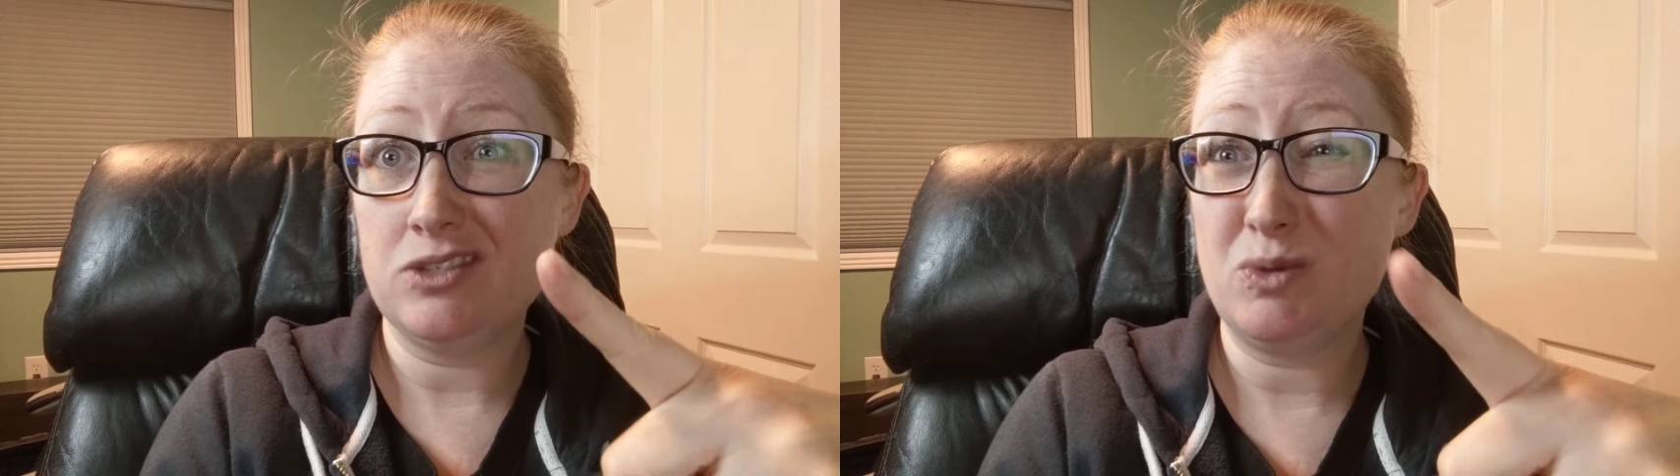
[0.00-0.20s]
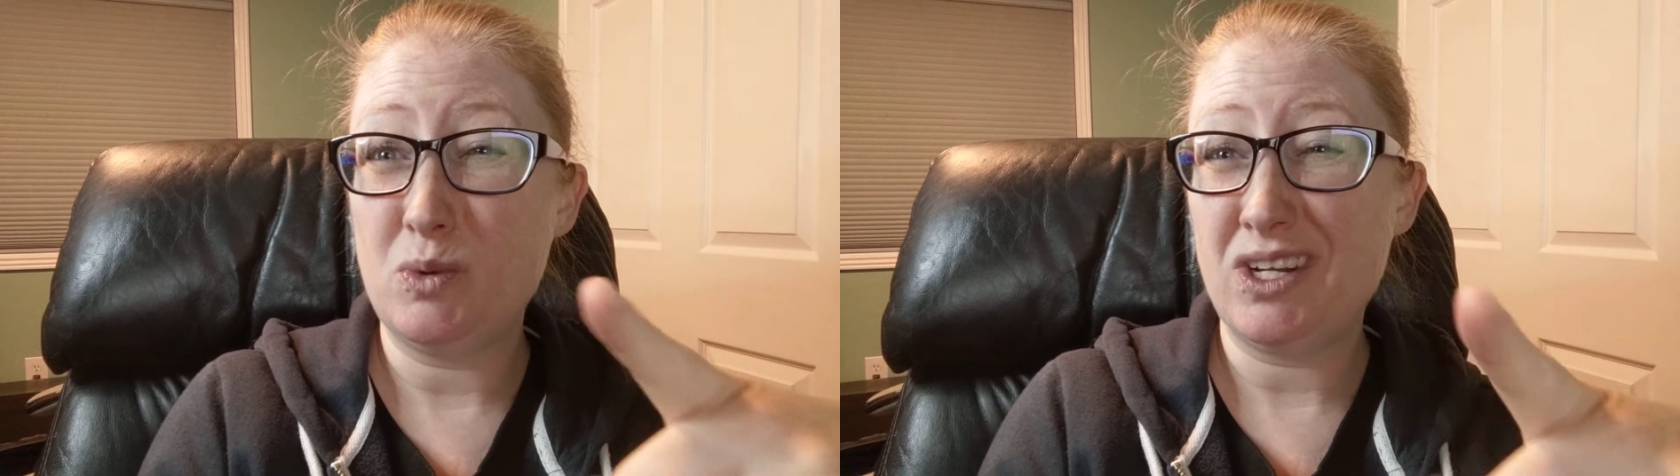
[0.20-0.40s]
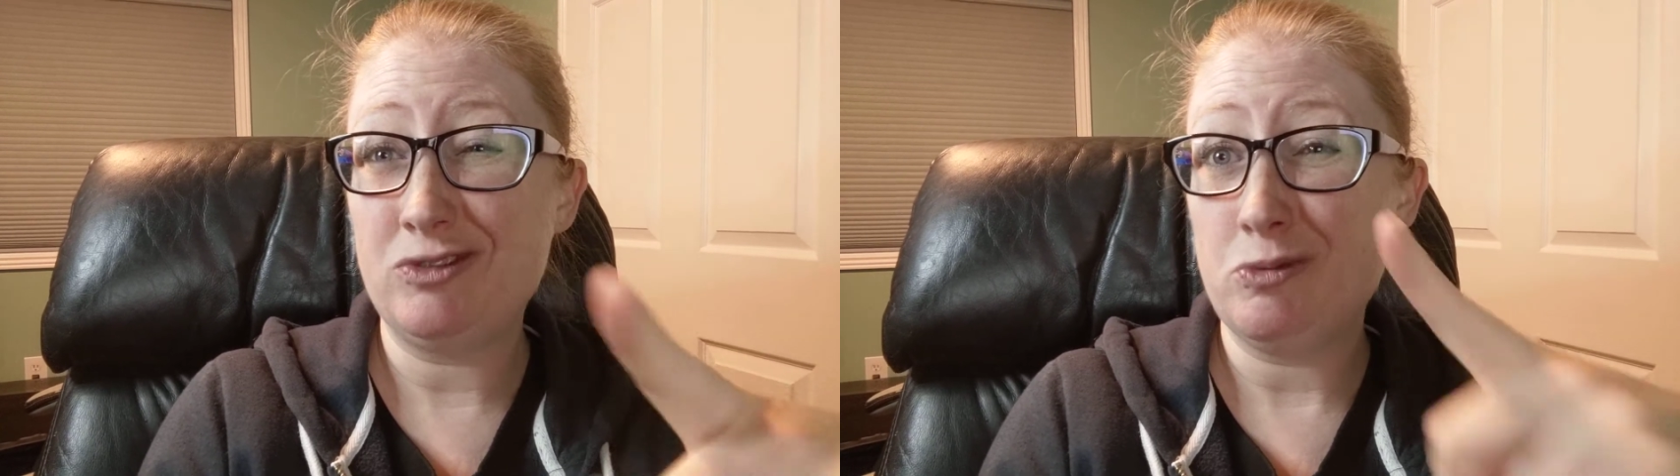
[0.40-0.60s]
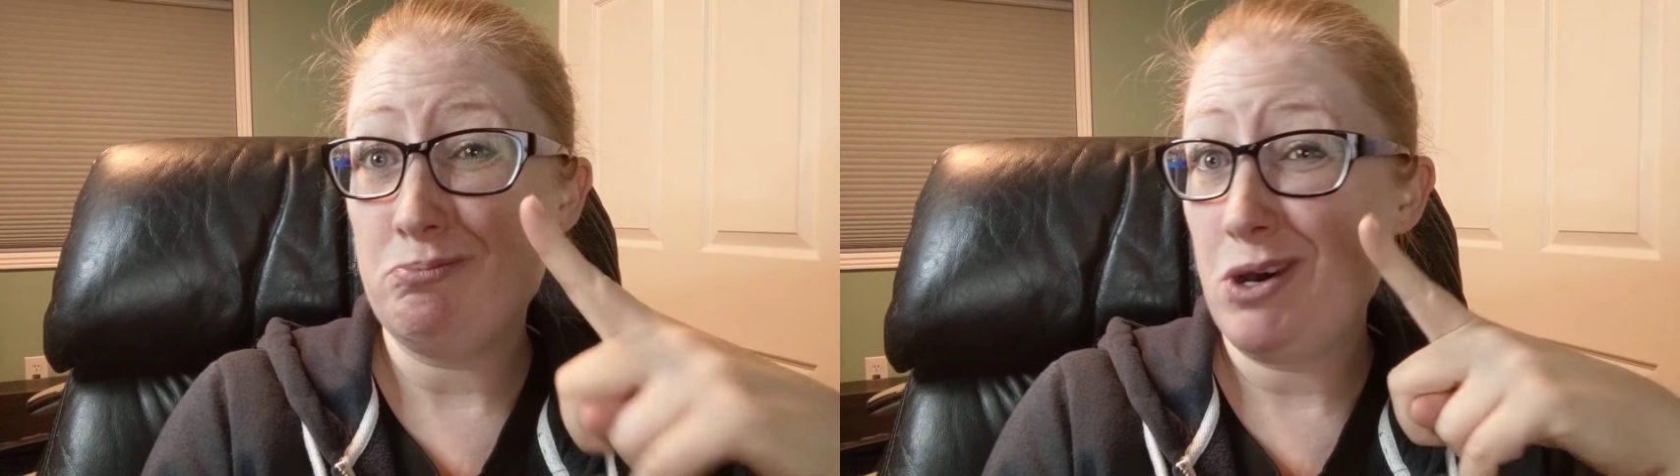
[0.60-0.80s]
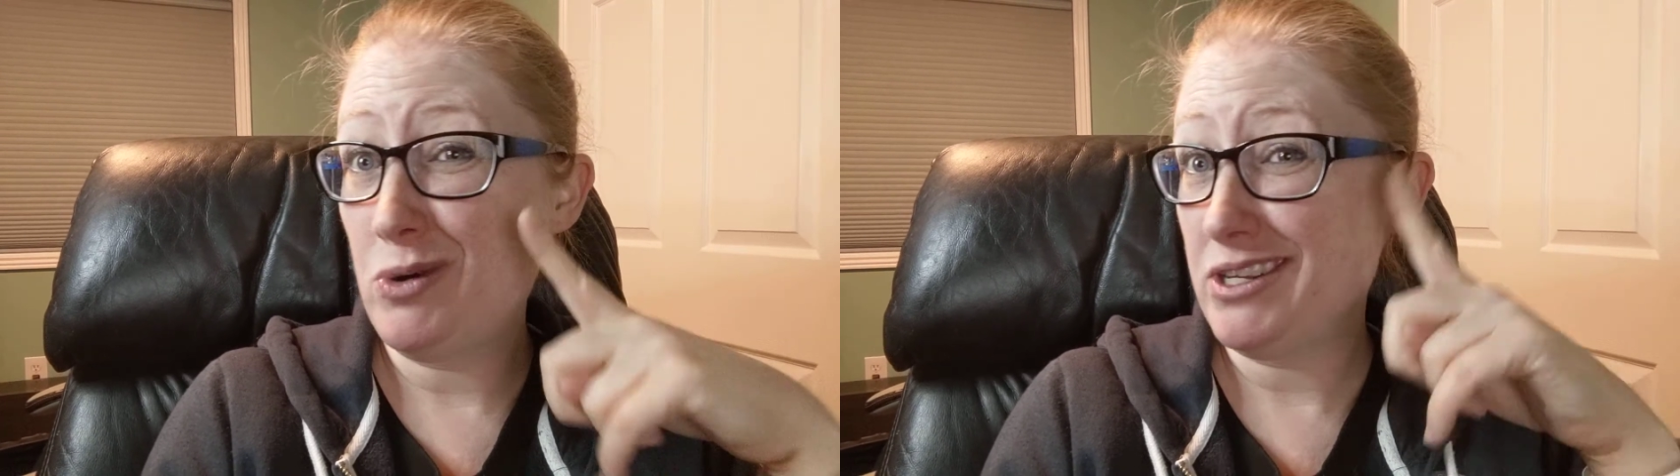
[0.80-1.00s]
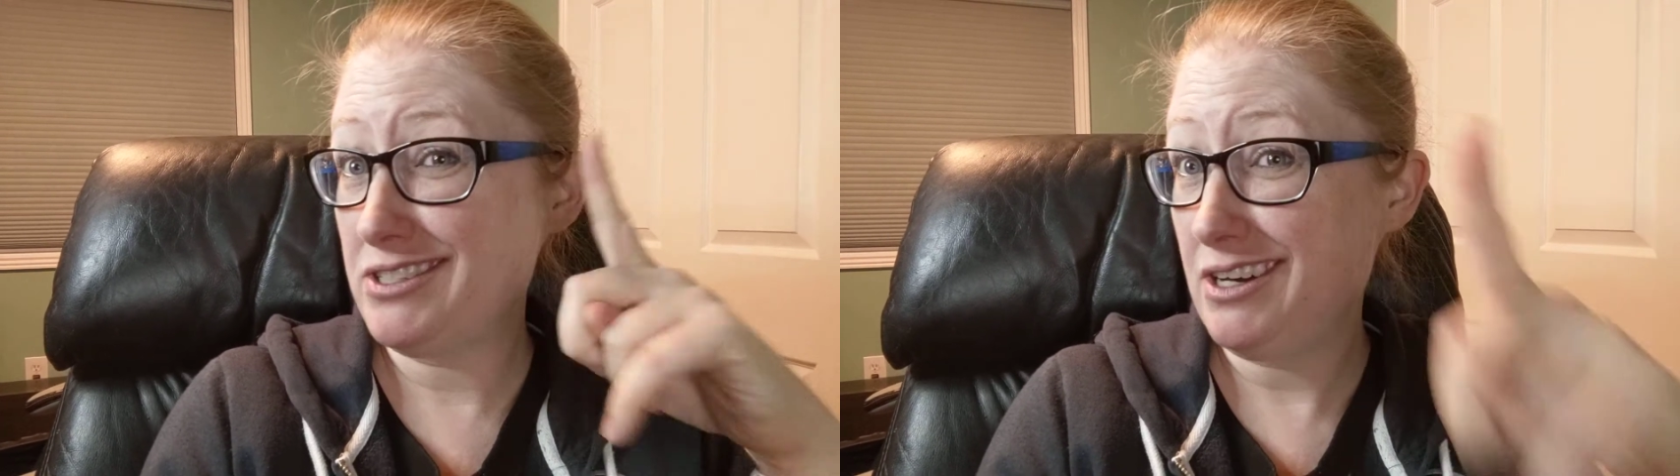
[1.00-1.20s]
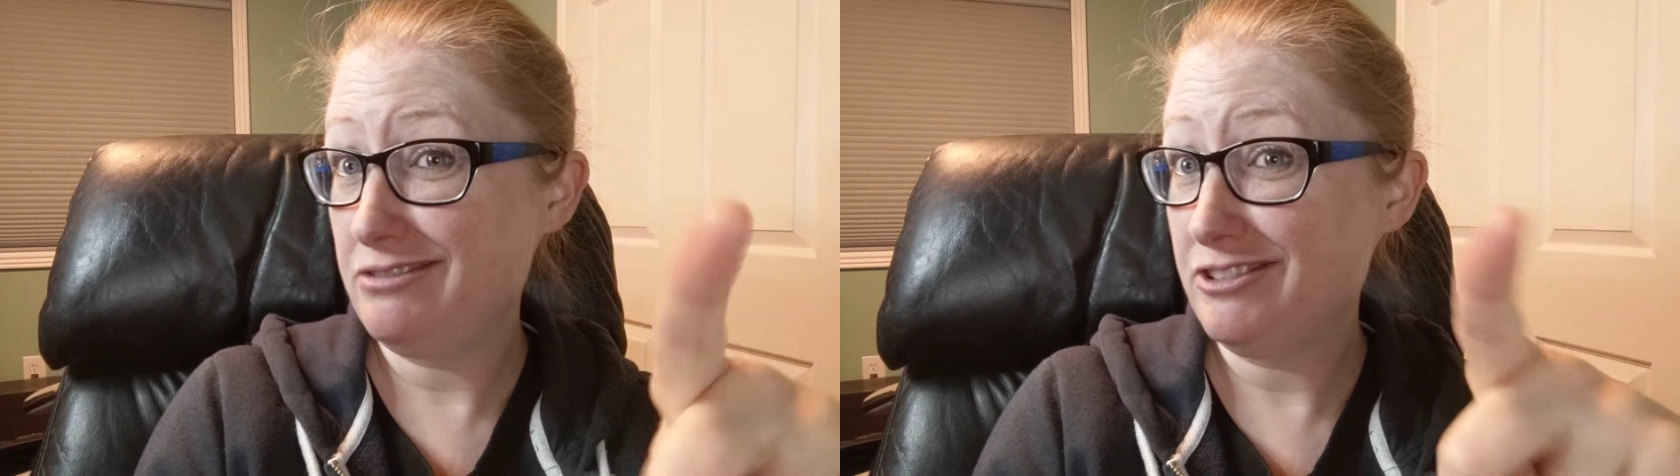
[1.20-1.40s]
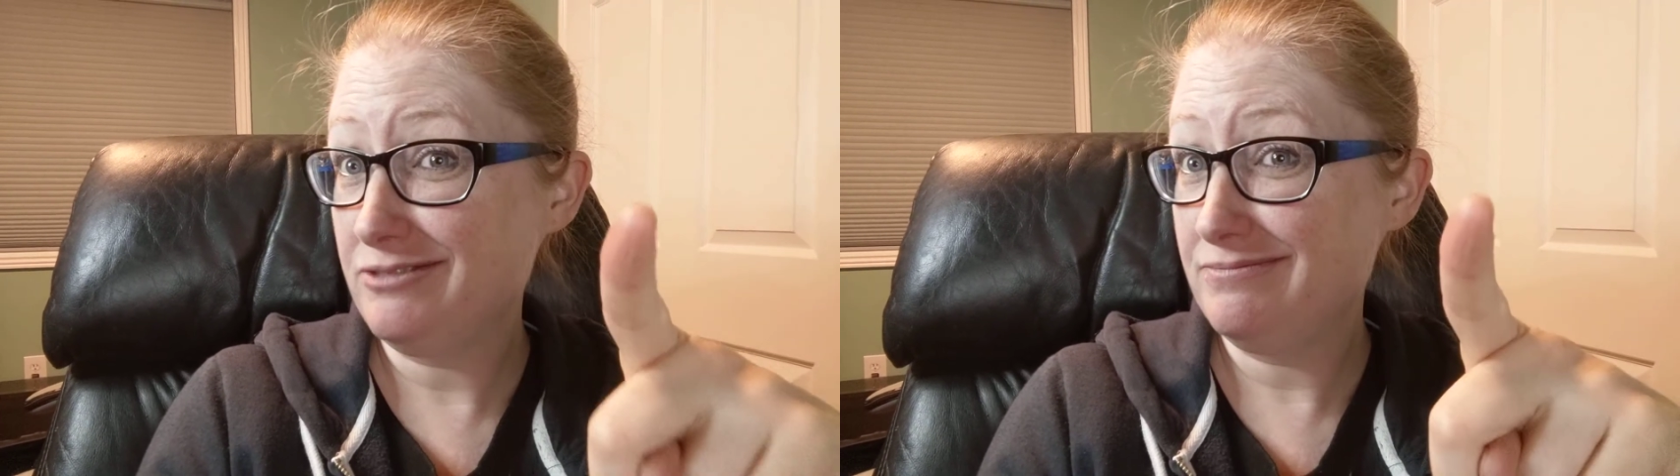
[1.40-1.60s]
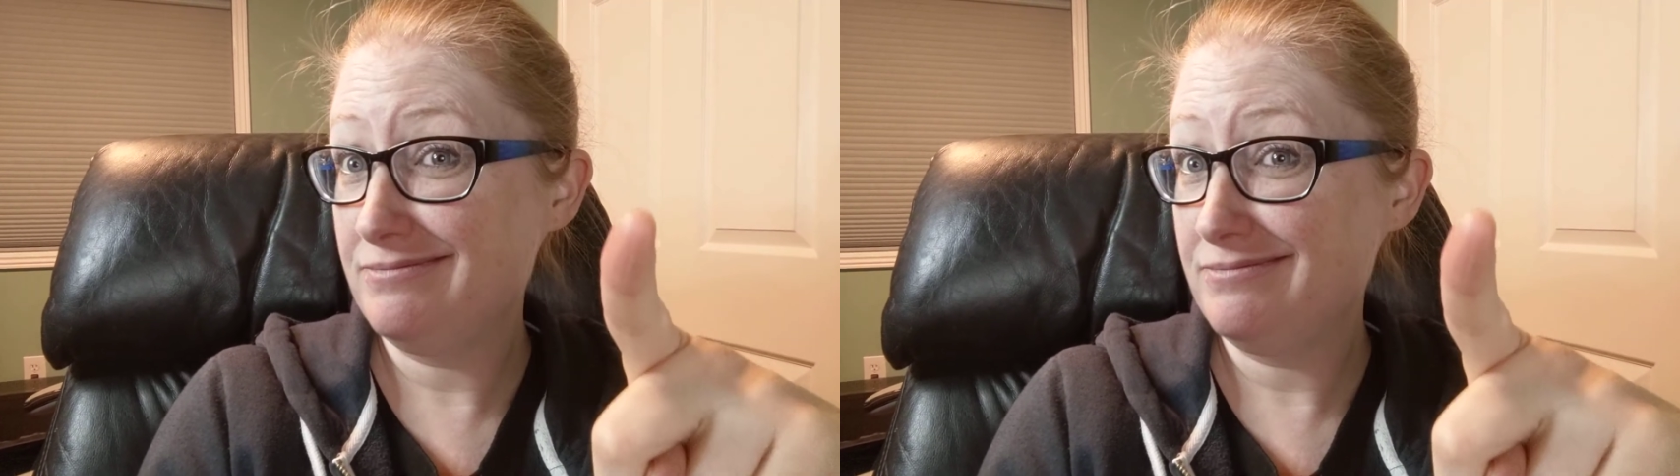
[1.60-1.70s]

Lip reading: is we won't have to mow it as often.